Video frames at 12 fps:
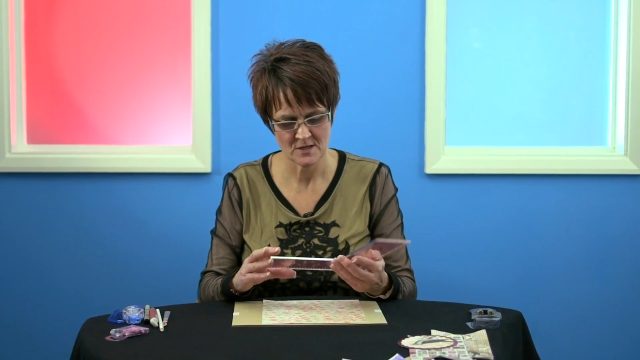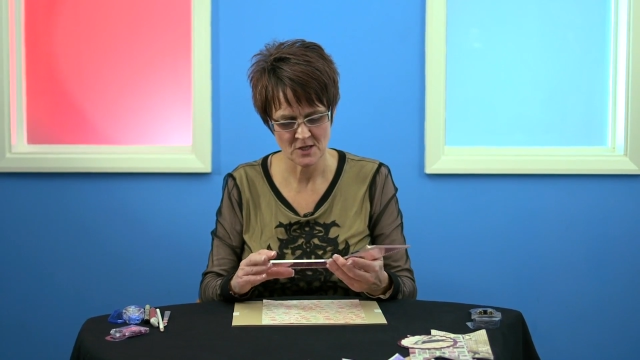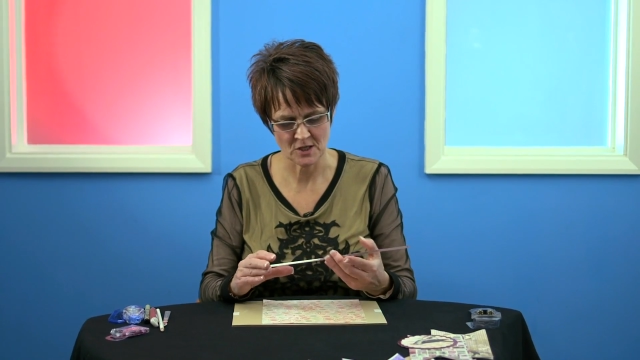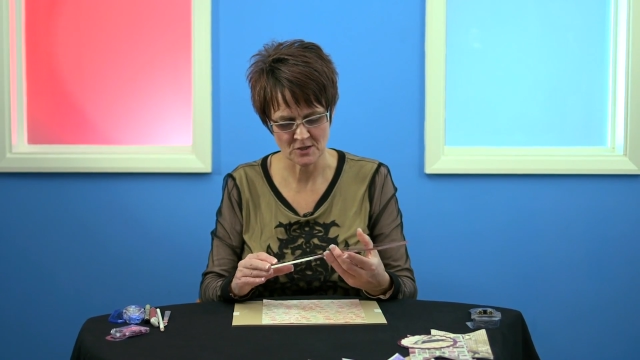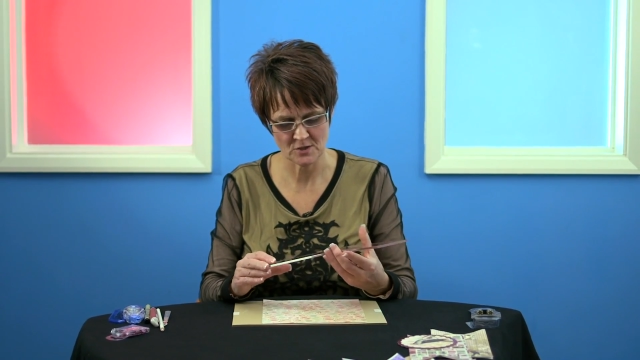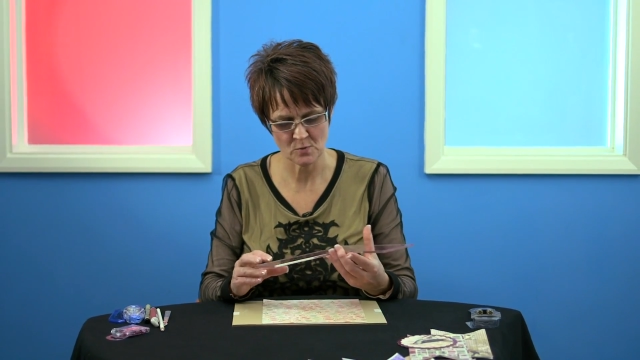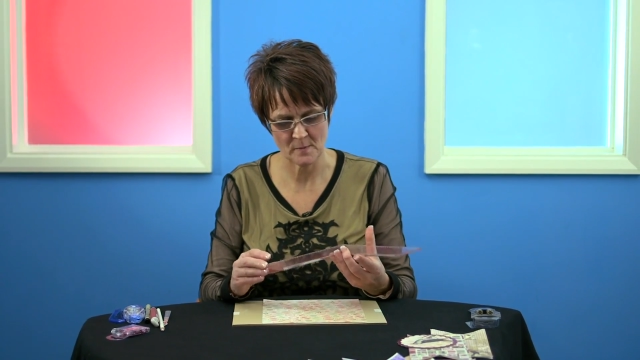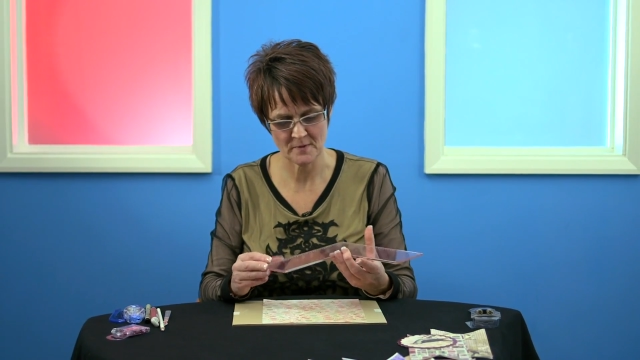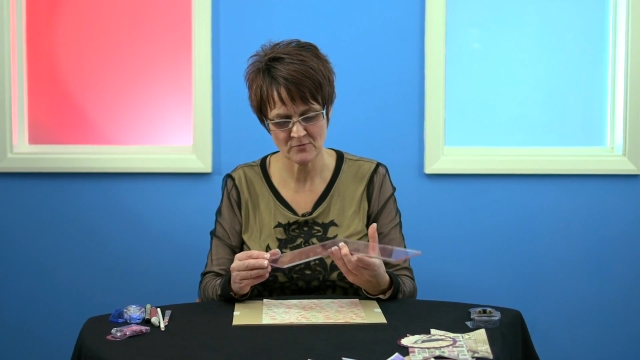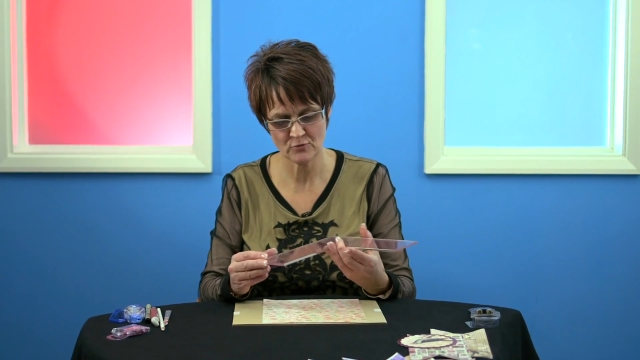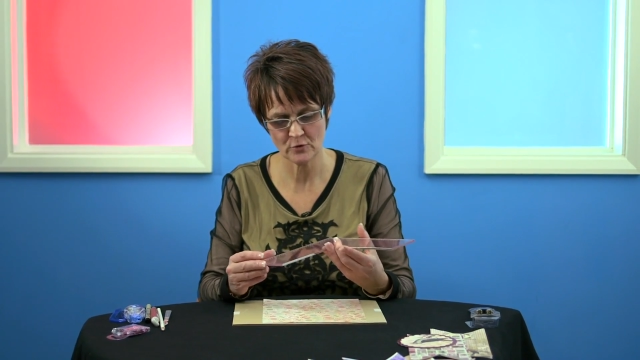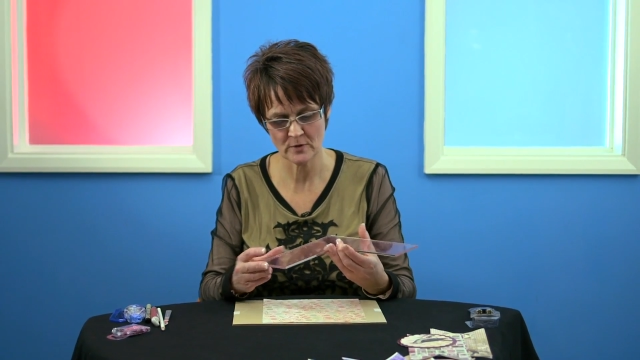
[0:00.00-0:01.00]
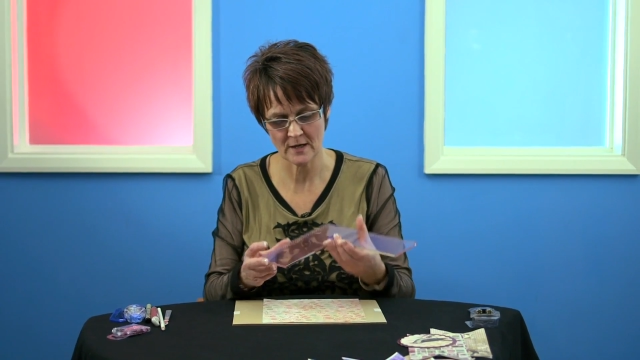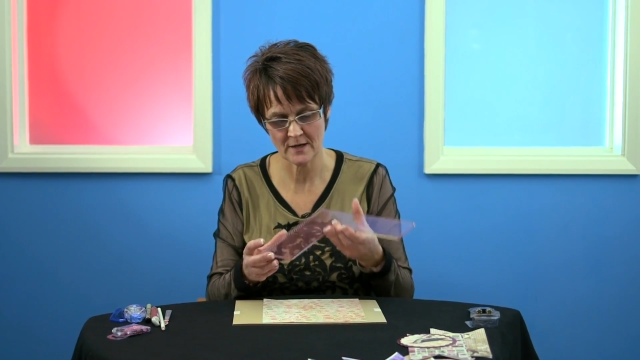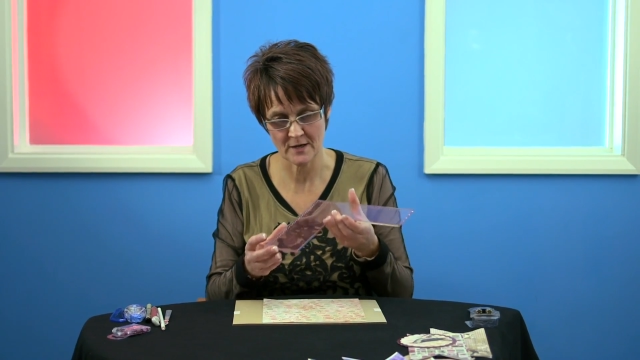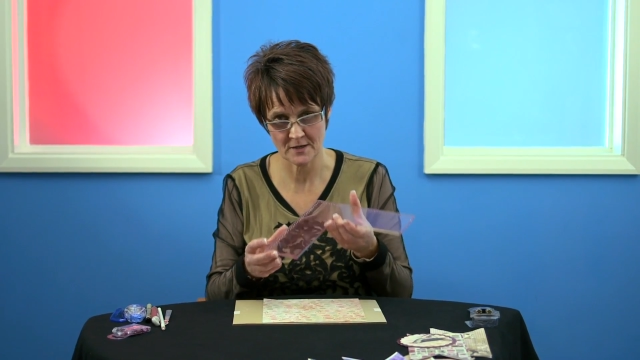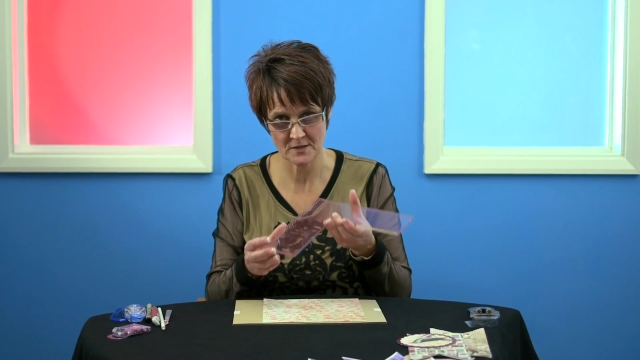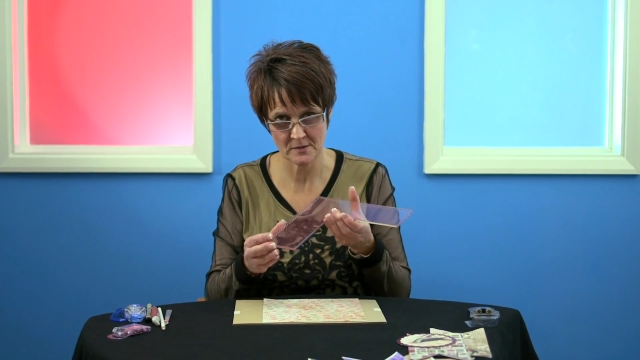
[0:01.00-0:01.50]
you can swap your
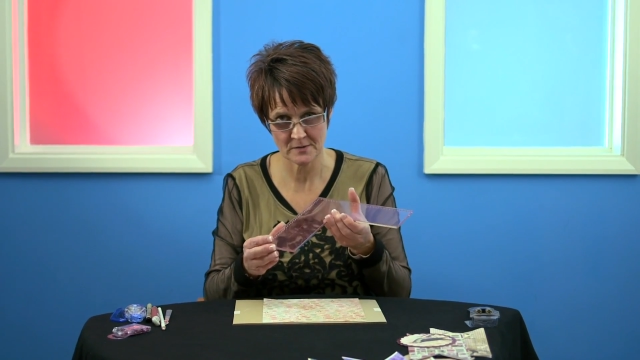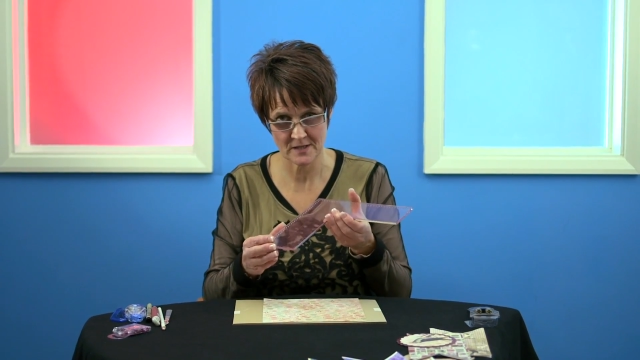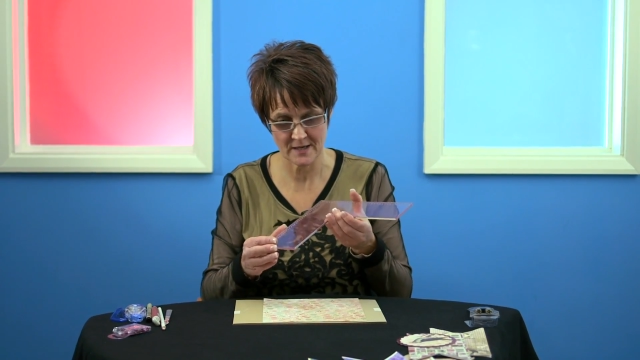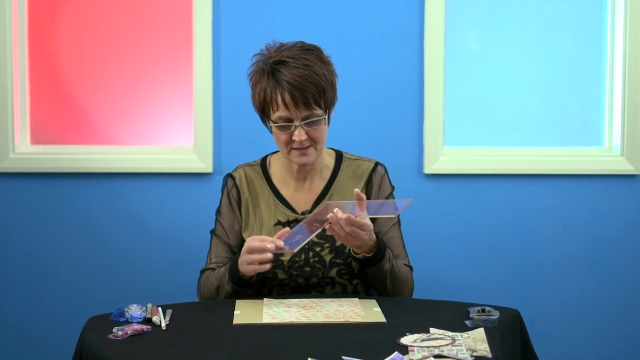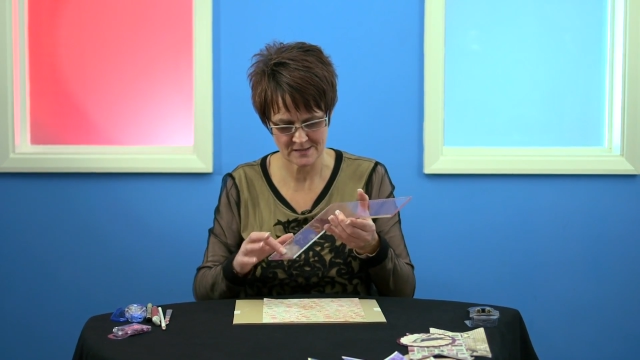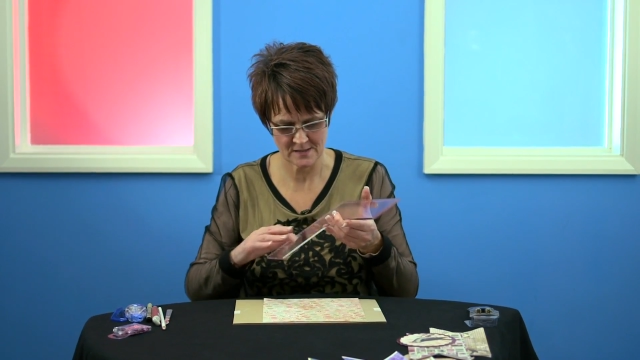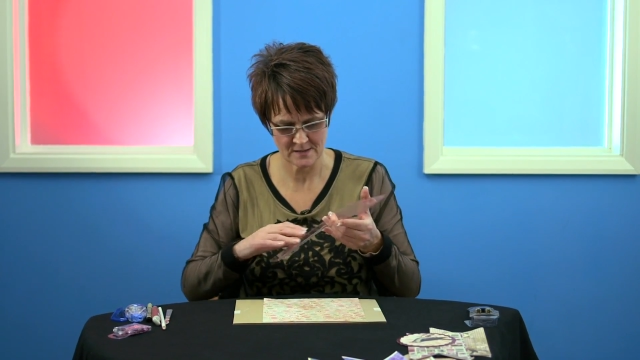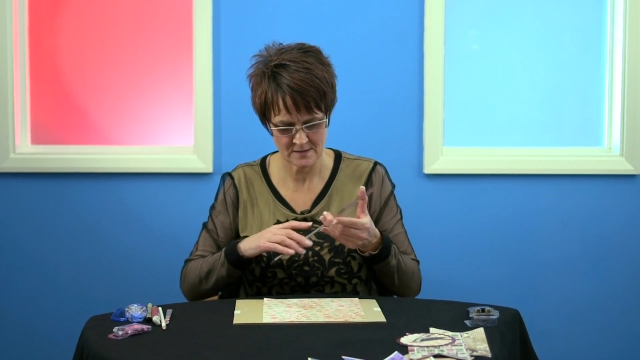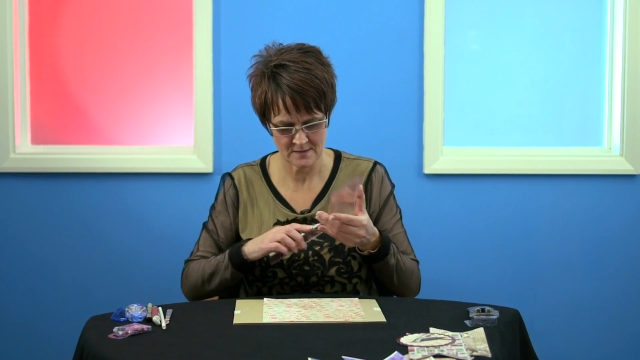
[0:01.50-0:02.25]
ruler and use this.